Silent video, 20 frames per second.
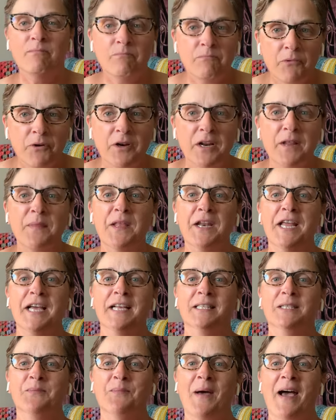putting the
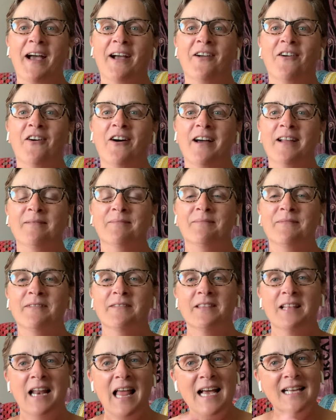knits back on
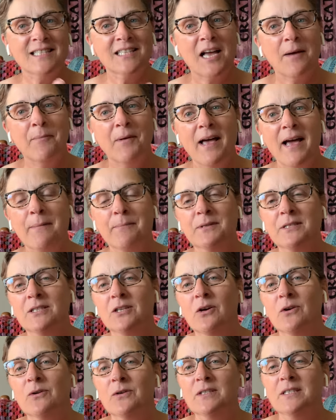the last couple
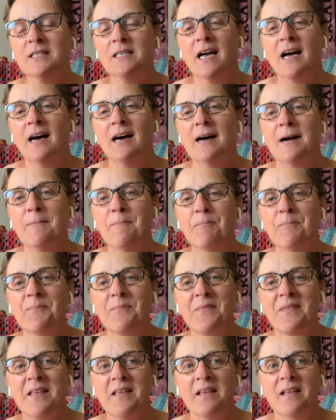episodes, um,
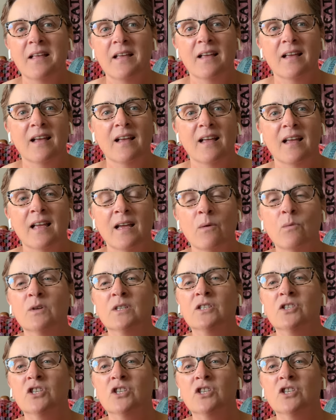it was